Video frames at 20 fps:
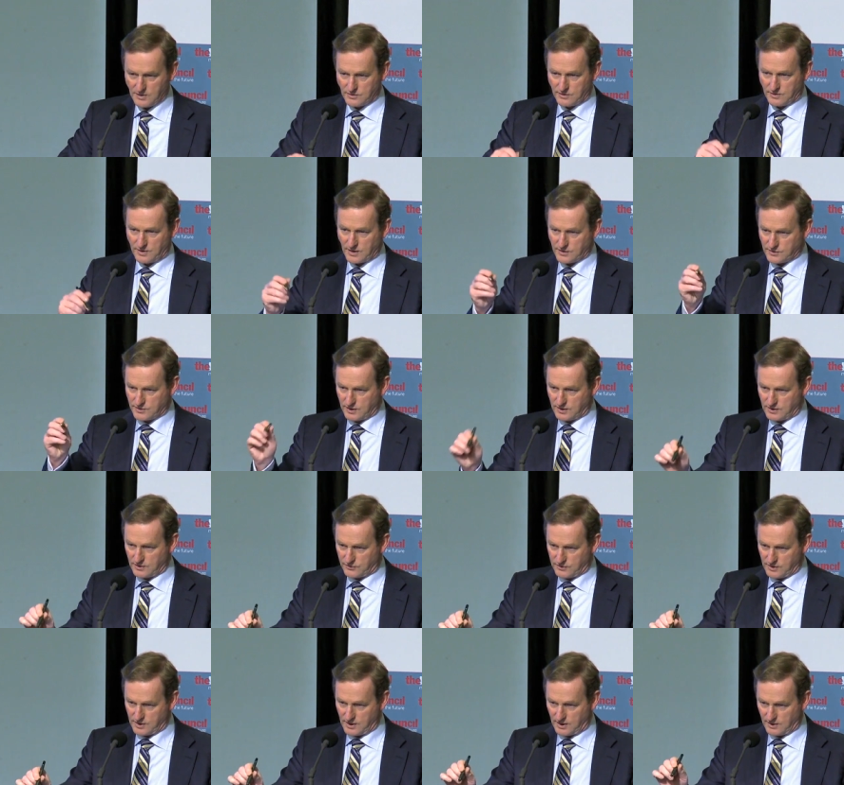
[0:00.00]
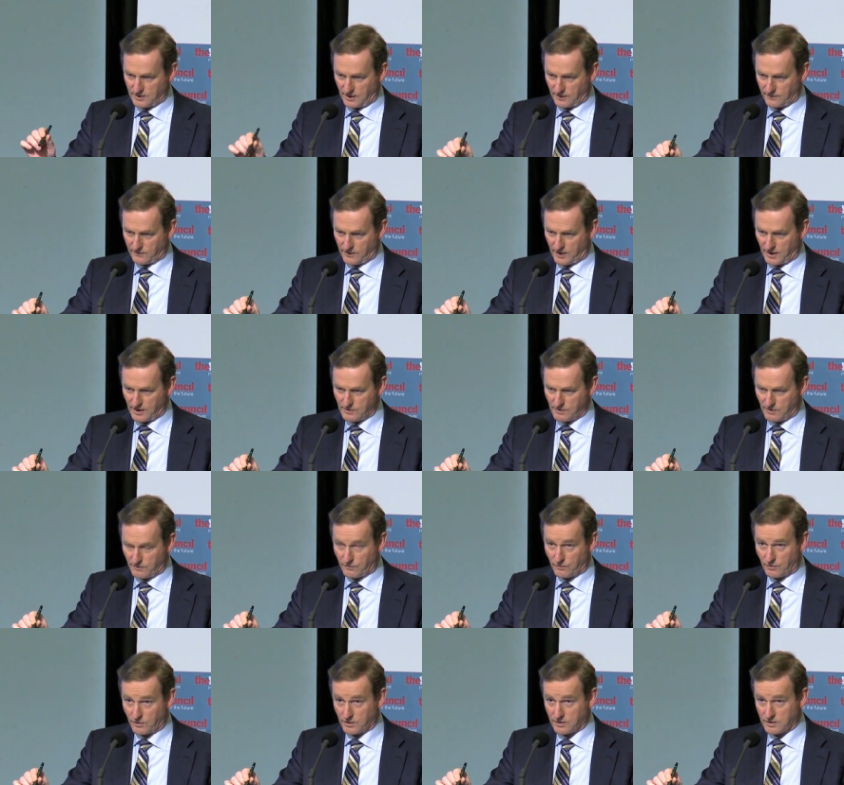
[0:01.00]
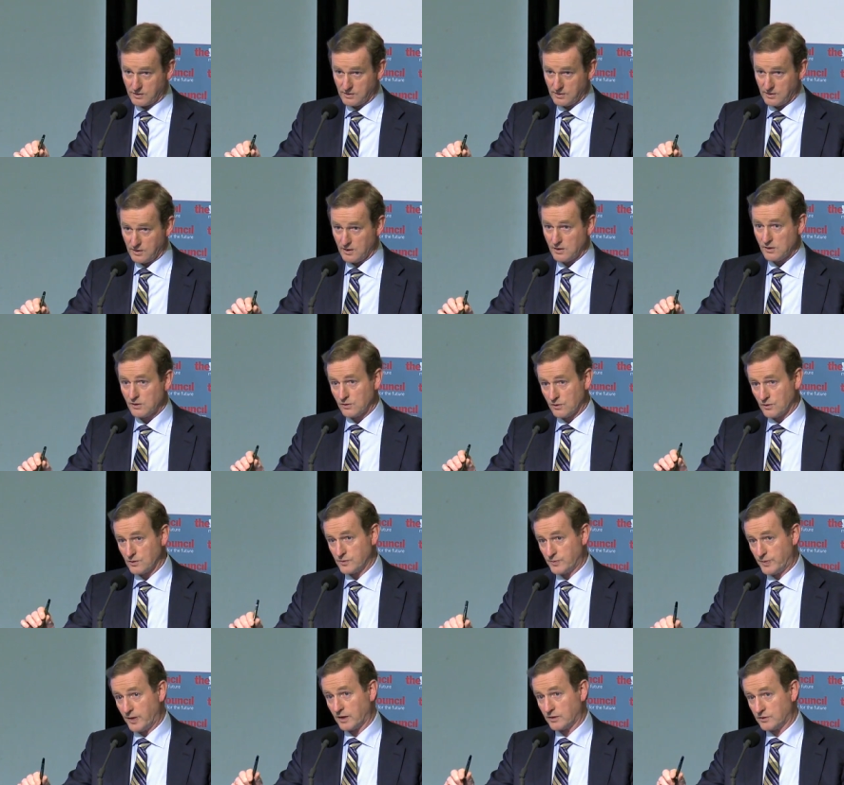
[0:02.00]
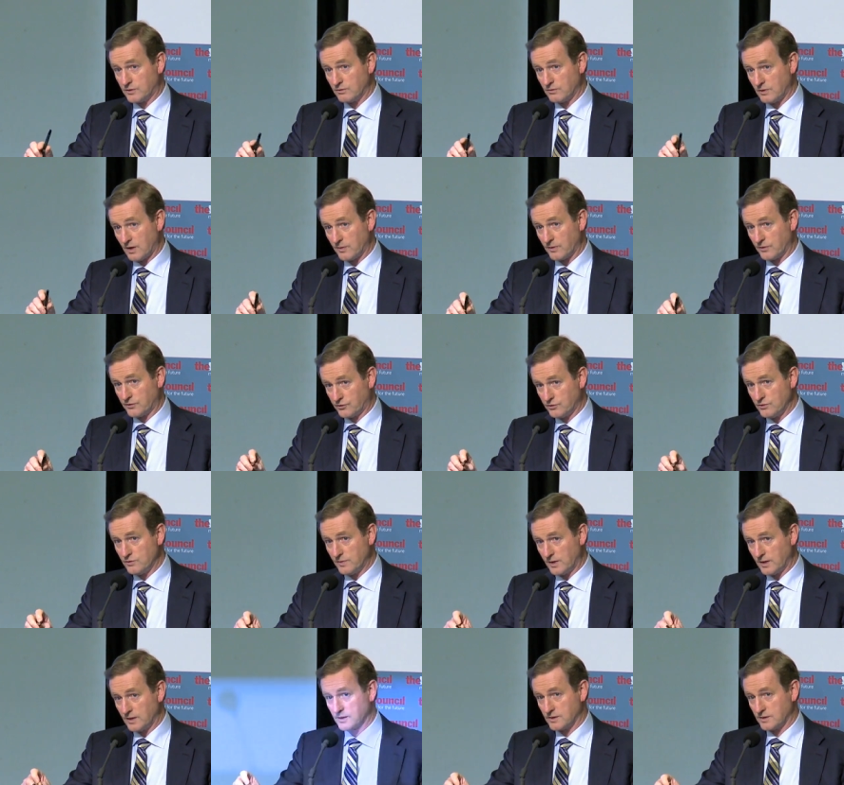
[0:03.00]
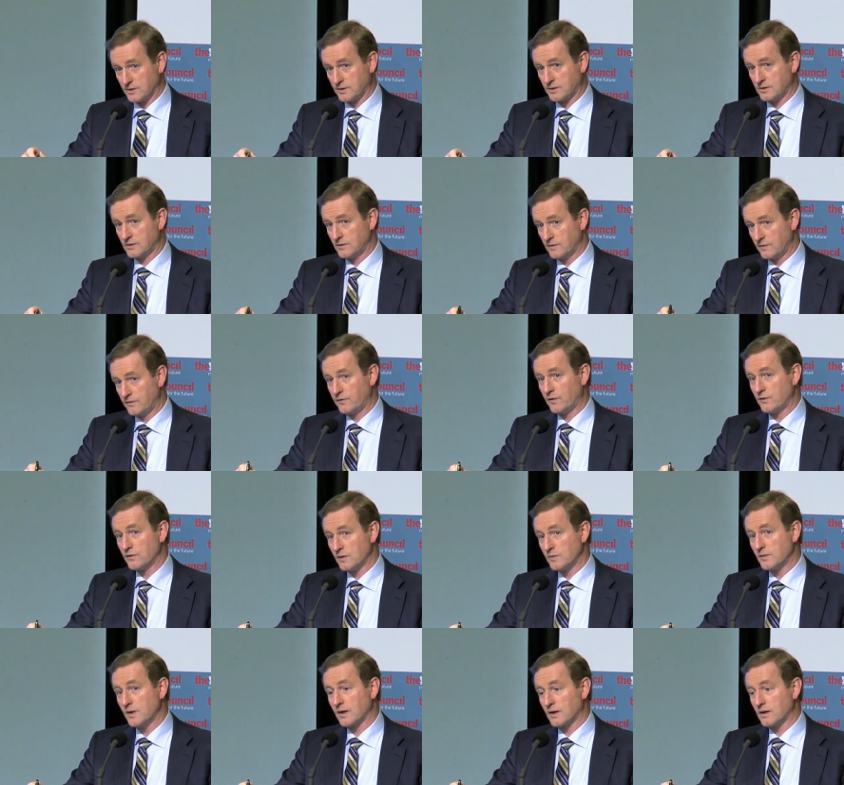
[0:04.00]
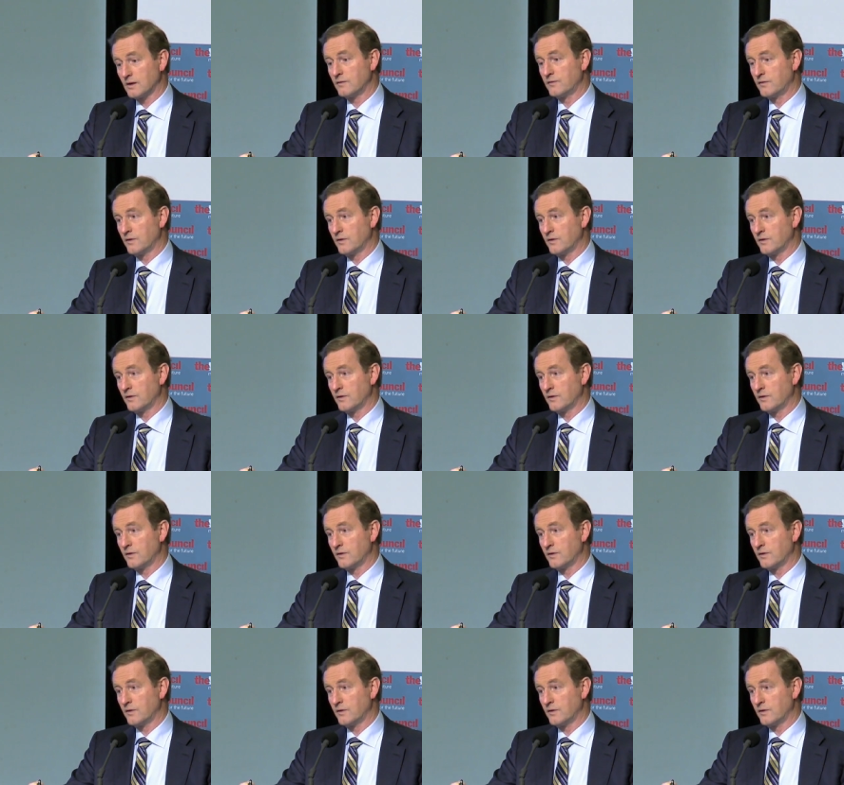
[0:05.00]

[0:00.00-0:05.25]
So that dignity and that value of work goes back to Robert Schuman's fundamental